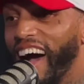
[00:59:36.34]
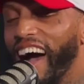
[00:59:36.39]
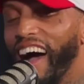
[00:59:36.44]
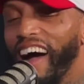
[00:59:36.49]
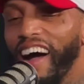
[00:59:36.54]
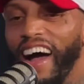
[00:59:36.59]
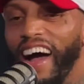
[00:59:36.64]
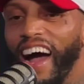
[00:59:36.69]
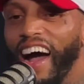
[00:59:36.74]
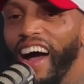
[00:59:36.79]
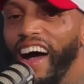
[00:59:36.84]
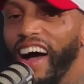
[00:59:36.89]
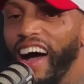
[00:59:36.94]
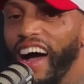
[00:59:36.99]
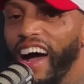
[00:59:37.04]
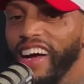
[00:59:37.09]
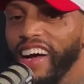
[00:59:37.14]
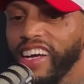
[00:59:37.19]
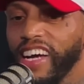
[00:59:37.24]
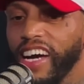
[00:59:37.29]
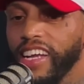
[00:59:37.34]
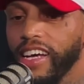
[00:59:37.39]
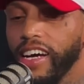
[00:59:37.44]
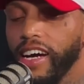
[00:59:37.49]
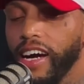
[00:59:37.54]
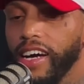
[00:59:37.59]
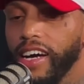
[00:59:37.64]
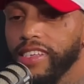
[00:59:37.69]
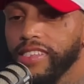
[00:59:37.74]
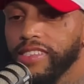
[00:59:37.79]
I
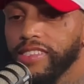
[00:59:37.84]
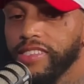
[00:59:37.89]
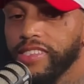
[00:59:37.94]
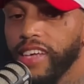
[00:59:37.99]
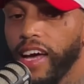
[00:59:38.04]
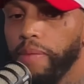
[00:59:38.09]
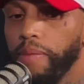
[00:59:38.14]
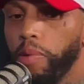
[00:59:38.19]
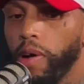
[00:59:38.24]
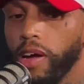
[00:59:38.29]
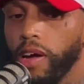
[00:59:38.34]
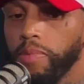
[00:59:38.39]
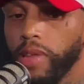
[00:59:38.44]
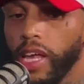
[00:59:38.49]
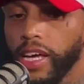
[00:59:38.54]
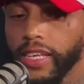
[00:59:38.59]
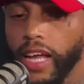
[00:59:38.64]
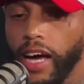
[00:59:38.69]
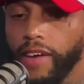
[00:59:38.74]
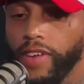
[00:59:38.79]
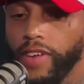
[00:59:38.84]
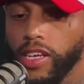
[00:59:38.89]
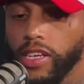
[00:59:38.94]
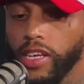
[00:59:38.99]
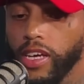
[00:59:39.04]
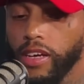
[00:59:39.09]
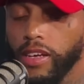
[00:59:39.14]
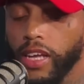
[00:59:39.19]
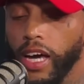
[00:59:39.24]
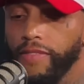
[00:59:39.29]
gotta honestly say, I'd probably be like, not
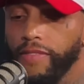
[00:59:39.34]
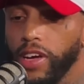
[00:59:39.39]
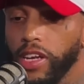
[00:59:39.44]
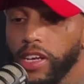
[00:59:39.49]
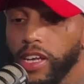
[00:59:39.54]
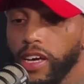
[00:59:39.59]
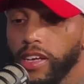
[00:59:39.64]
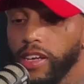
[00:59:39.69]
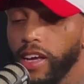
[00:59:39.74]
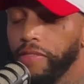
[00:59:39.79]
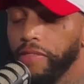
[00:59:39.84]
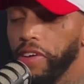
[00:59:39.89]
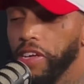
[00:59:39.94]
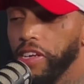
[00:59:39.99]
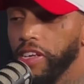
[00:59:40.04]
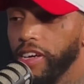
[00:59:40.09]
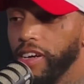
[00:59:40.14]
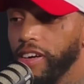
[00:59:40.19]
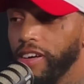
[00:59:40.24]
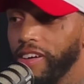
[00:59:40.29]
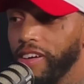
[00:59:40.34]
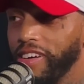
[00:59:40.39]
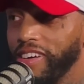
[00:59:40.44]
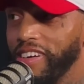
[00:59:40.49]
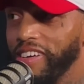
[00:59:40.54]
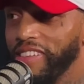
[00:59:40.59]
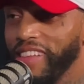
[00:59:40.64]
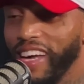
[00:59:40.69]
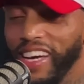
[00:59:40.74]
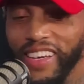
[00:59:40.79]
right now, not right now, not right now.
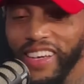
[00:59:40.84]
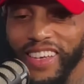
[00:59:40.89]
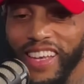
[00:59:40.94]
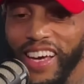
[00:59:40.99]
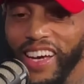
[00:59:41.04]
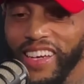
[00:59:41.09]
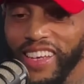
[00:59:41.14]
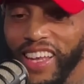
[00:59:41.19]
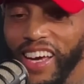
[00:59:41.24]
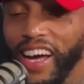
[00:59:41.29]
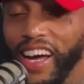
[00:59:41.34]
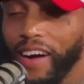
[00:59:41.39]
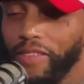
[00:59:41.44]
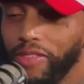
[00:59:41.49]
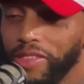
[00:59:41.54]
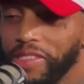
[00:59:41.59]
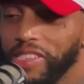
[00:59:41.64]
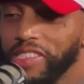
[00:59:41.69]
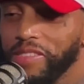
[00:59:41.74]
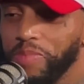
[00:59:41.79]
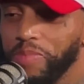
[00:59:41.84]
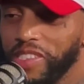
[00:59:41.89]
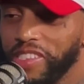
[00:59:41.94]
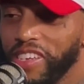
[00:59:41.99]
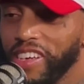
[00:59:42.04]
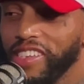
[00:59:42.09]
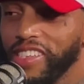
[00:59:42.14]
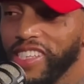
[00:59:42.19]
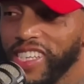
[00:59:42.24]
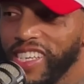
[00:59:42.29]
Like I would just
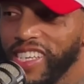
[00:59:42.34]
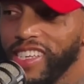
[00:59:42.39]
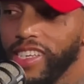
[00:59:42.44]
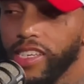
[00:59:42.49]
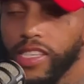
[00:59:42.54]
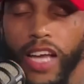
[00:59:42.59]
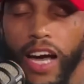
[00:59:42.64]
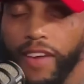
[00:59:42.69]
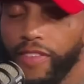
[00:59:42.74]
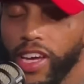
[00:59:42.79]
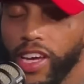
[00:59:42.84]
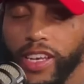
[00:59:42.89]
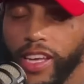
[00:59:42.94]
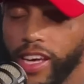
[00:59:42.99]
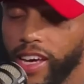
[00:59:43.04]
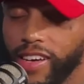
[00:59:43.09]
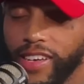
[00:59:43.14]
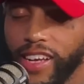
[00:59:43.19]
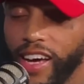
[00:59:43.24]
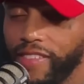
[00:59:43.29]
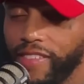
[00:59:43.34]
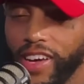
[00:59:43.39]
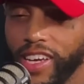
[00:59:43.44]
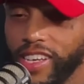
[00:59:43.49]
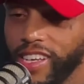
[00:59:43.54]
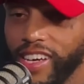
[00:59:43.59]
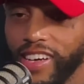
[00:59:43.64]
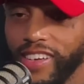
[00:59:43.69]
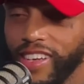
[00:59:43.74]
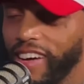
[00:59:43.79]
be telling the kid, not right now, not
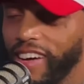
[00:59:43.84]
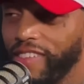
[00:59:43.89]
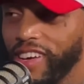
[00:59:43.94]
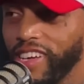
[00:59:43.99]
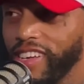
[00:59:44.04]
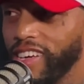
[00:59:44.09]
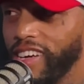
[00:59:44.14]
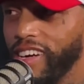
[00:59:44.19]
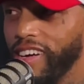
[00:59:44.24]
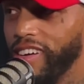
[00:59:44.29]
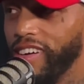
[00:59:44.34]
right now, not right